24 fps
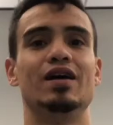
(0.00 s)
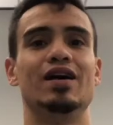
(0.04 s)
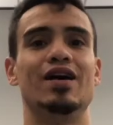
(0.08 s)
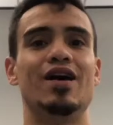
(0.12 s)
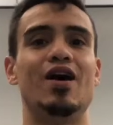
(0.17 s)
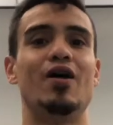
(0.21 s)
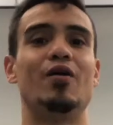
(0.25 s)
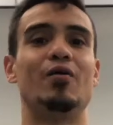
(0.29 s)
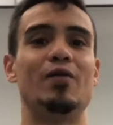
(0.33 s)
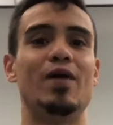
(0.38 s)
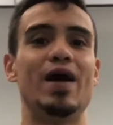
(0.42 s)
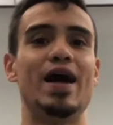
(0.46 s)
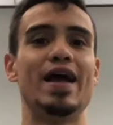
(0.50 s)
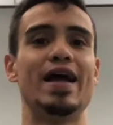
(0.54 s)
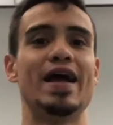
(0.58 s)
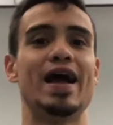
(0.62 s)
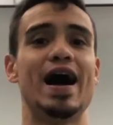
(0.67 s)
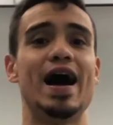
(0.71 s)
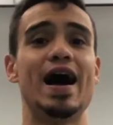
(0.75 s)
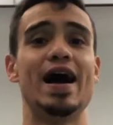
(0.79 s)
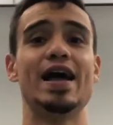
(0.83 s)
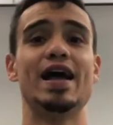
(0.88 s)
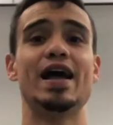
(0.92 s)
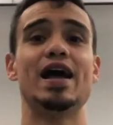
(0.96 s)
All right,
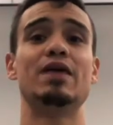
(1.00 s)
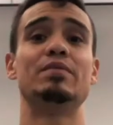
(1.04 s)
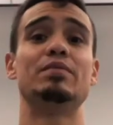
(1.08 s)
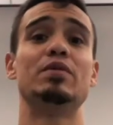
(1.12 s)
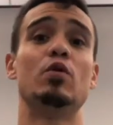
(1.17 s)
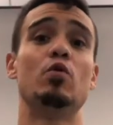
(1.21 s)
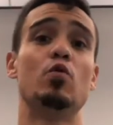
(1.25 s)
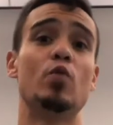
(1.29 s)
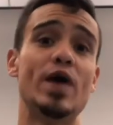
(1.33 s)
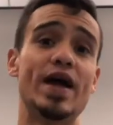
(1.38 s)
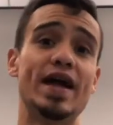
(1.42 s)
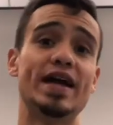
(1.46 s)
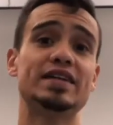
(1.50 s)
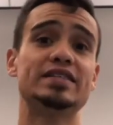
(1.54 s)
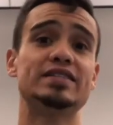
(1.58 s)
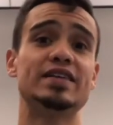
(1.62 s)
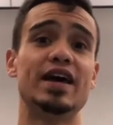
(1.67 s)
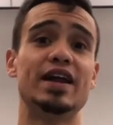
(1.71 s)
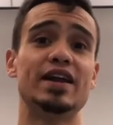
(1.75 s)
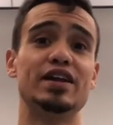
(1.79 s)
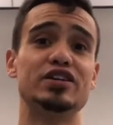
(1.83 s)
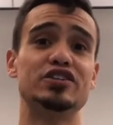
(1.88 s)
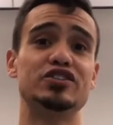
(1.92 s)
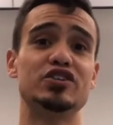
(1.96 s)
I am way
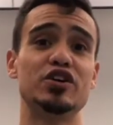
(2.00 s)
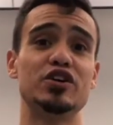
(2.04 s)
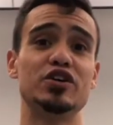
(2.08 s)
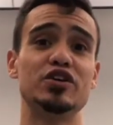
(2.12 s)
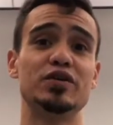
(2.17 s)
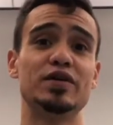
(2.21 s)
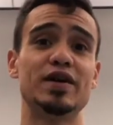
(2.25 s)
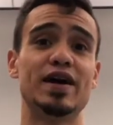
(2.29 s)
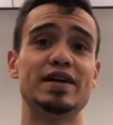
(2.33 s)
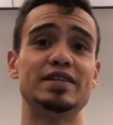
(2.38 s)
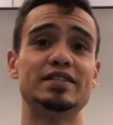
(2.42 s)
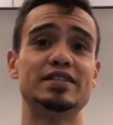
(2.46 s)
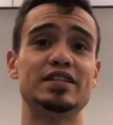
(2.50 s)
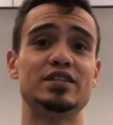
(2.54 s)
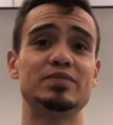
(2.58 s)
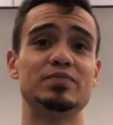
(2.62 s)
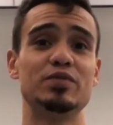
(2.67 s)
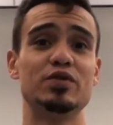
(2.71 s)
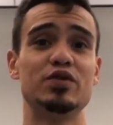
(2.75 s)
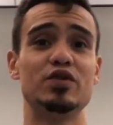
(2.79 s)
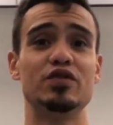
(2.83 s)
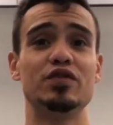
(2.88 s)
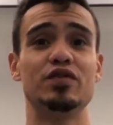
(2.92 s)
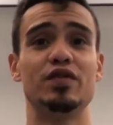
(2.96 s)
excited to show you guys this
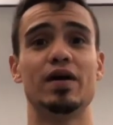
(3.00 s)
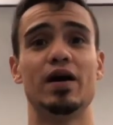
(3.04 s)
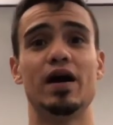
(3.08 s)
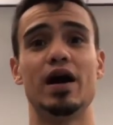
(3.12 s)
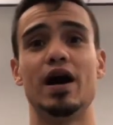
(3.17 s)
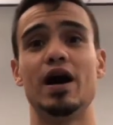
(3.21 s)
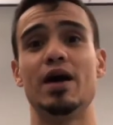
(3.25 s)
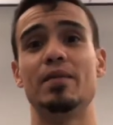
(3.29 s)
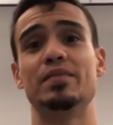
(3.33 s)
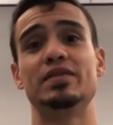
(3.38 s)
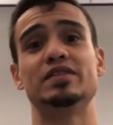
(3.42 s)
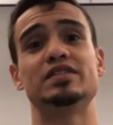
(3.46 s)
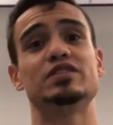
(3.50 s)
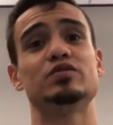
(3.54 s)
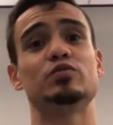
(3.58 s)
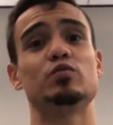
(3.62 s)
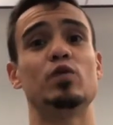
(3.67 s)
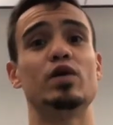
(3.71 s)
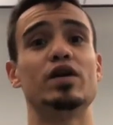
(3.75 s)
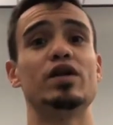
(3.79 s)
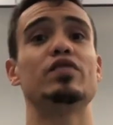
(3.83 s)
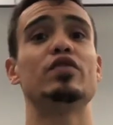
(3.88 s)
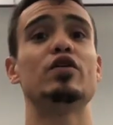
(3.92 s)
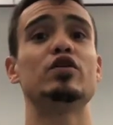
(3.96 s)
move. Um, this is
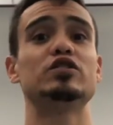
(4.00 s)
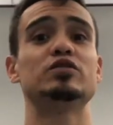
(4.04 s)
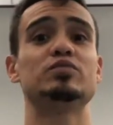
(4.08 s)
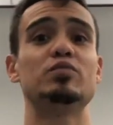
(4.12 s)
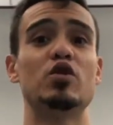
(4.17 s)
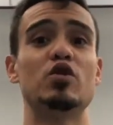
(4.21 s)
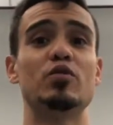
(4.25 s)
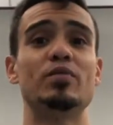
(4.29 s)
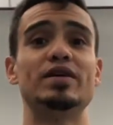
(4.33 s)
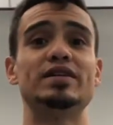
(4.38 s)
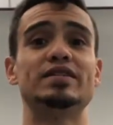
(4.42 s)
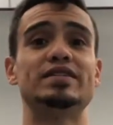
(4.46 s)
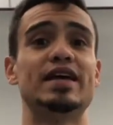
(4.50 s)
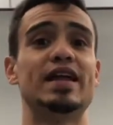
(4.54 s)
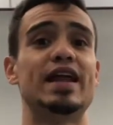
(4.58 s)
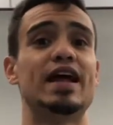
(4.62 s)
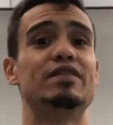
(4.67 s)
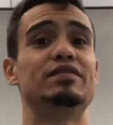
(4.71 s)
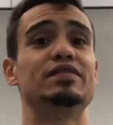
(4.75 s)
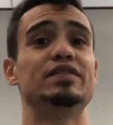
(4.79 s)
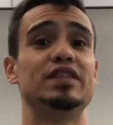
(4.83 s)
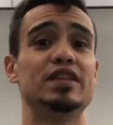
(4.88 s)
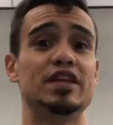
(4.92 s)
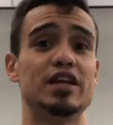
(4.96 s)
one of those moments that
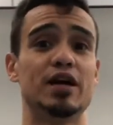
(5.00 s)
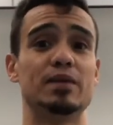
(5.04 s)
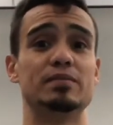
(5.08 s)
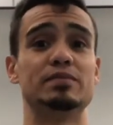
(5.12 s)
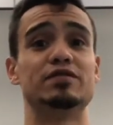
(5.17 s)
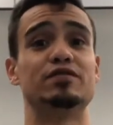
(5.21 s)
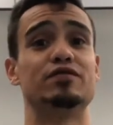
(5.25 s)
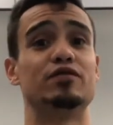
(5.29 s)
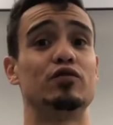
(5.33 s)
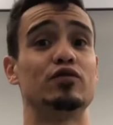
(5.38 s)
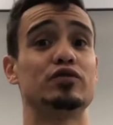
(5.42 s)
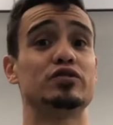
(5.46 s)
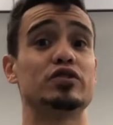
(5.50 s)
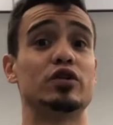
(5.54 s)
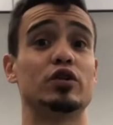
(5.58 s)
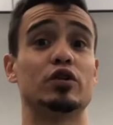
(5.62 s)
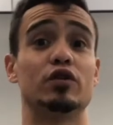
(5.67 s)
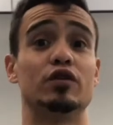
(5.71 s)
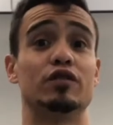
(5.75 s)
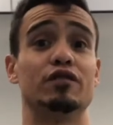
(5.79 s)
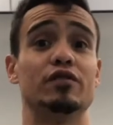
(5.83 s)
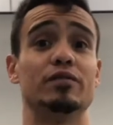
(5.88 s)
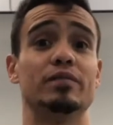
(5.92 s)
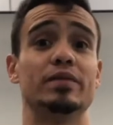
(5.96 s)
everything comes full
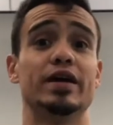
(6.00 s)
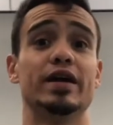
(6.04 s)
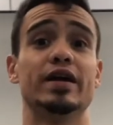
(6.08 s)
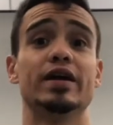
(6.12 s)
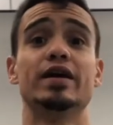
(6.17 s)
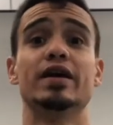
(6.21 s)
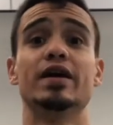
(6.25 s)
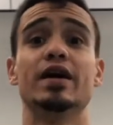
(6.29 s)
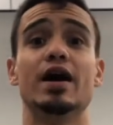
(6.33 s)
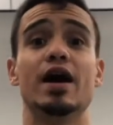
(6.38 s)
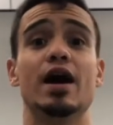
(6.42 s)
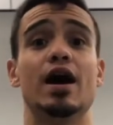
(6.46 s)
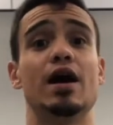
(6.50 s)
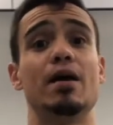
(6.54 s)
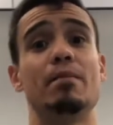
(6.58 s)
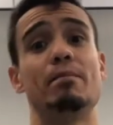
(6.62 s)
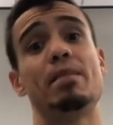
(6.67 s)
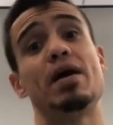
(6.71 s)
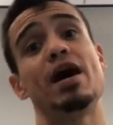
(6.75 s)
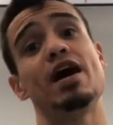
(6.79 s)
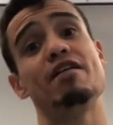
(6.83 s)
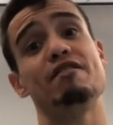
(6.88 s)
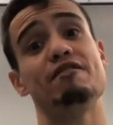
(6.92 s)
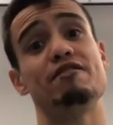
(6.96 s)
circle for me. Uh,
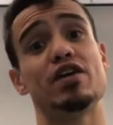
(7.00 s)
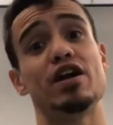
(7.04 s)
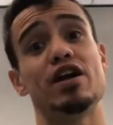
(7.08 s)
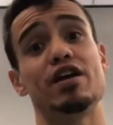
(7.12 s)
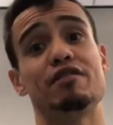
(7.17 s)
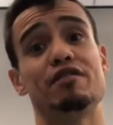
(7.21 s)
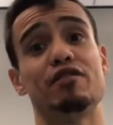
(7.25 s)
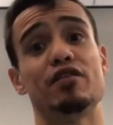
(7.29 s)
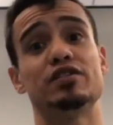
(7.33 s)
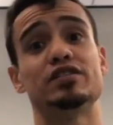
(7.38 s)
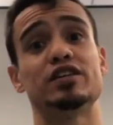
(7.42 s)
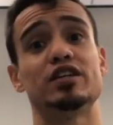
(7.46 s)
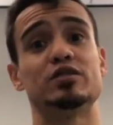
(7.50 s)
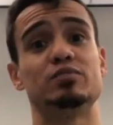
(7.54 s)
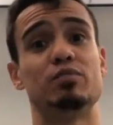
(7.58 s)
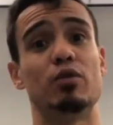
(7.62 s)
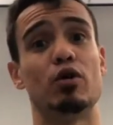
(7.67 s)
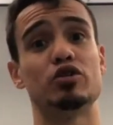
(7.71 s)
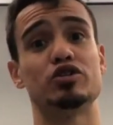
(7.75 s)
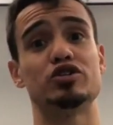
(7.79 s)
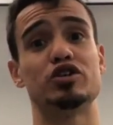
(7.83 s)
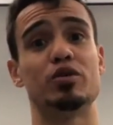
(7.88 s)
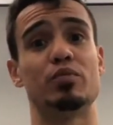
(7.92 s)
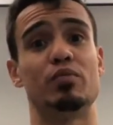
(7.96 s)
my very first
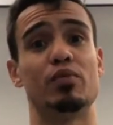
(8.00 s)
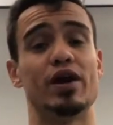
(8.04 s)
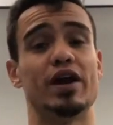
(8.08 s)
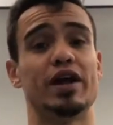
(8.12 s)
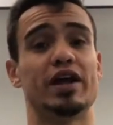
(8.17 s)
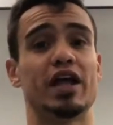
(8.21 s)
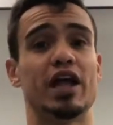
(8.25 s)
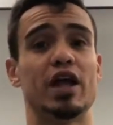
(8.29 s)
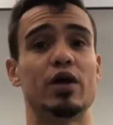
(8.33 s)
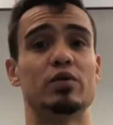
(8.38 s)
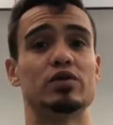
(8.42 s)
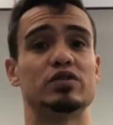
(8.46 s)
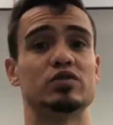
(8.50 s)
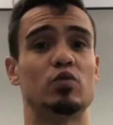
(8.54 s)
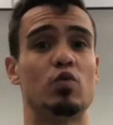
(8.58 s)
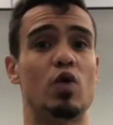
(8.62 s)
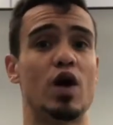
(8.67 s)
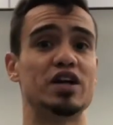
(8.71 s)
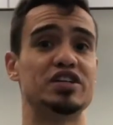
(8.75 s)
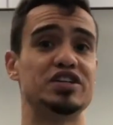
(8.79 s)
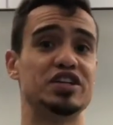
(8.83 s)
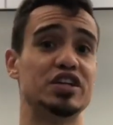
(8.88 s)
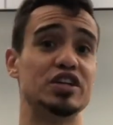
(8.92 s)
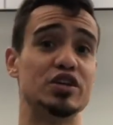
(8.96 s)
exposure to breaking was
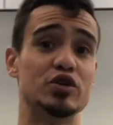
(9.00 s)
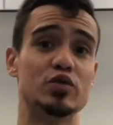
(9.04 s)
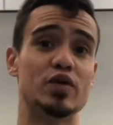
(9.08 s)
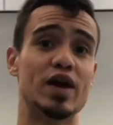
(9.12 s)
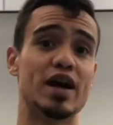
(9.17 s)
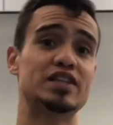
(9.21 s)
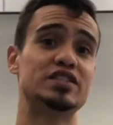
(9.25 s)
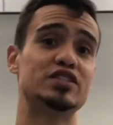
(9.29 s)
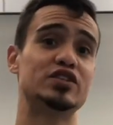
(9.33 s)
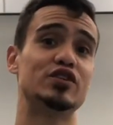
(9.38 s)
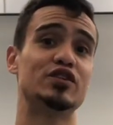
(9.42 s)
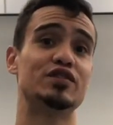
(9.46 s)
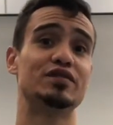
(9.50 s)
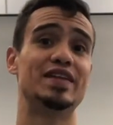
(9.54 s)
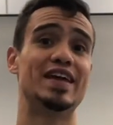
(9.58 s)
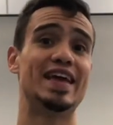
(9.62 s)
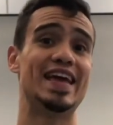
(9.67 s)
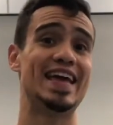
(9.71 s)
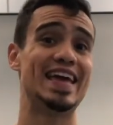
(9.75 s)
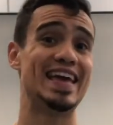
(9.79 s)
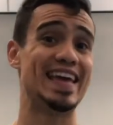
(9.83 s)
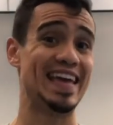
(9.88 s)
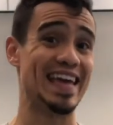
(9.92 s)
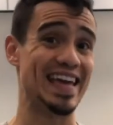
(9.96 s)
watching You Got Served
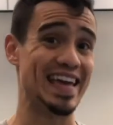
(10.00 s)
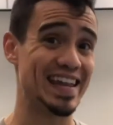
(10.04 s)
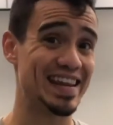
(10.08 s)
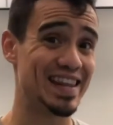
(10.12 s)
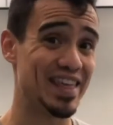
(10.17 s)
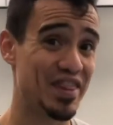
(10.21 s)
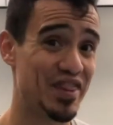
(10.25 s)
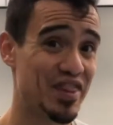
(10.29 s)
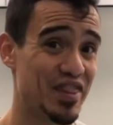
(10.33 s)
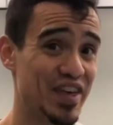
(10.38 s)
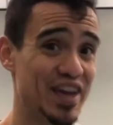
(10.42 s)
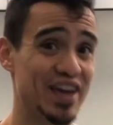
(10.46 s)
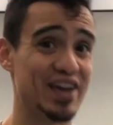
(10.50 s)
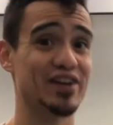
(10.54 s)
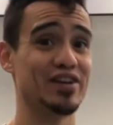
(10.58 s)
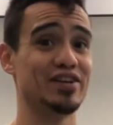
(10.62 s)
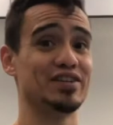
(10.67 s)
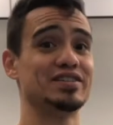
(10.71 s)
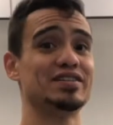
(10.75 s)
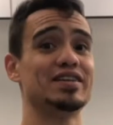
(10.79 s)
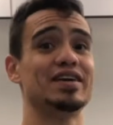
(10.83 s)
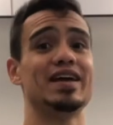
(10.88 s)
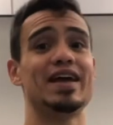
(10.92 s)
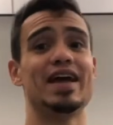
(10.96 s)
in
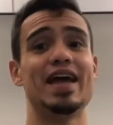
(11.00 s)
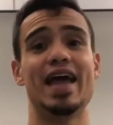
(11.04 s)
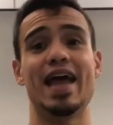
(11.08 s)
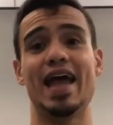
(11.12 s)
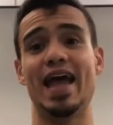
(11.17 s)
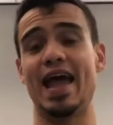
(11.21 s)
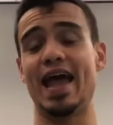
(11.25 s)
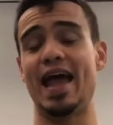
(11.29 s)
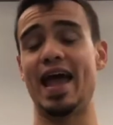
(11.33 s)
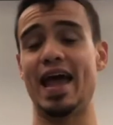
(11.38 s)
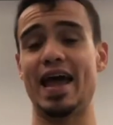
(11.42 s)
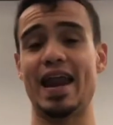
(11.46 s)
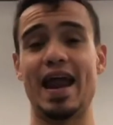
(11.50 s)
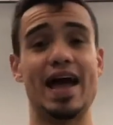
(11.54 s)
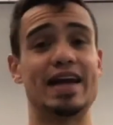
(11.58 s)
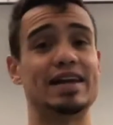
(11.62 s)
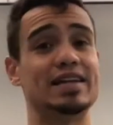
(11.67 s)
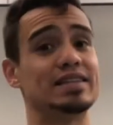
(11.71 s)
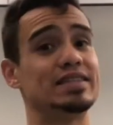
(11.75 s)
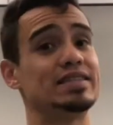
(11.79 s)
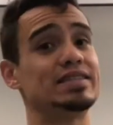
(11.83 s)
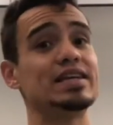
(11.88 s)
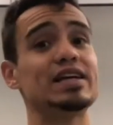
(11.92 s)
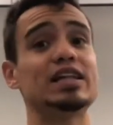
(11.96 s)
theaters. And I
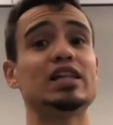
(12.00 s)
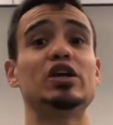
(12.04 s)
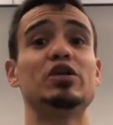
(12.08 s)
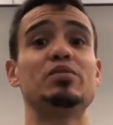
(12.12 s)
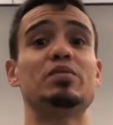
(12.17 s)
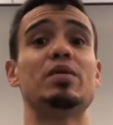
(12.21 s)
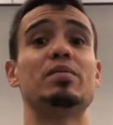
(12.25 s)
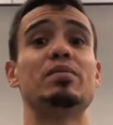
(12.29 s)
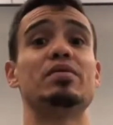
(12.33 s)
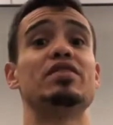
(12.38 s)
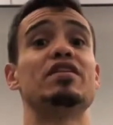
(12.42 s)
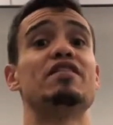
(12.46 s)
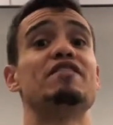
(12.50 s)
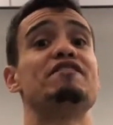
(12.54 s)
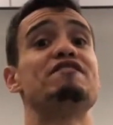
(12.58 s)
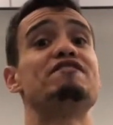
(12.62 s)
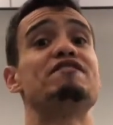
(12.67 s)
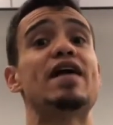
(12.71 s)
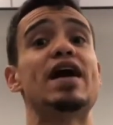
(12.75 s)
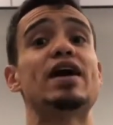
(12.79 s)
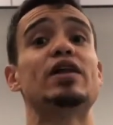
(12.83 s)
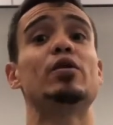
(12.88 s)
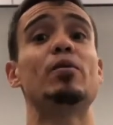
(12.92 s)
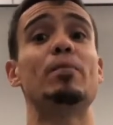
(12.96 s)
distinctly remember the
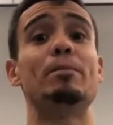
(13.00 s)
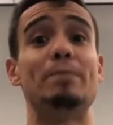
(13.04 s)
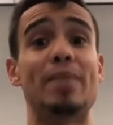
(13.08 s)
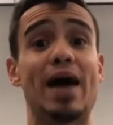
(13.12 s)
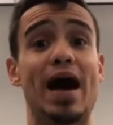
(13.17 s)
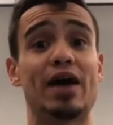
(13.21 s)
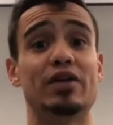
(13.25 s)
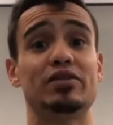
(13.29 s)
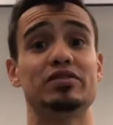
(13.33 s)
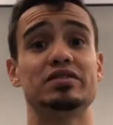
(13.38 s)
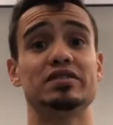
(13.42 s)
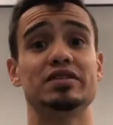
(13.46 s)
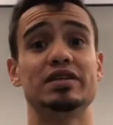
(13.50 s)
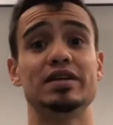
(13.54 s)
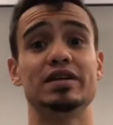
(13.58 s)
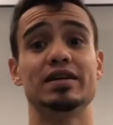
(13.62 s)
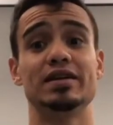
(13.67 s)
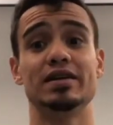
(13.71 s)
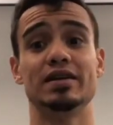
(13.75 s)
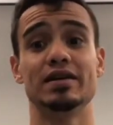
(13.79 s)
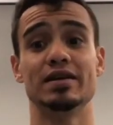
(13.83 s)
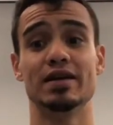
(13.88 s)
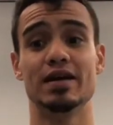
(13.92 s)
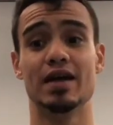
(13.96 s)
final battle
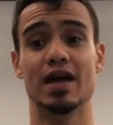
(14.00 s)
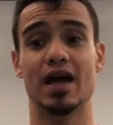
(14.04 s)
scene.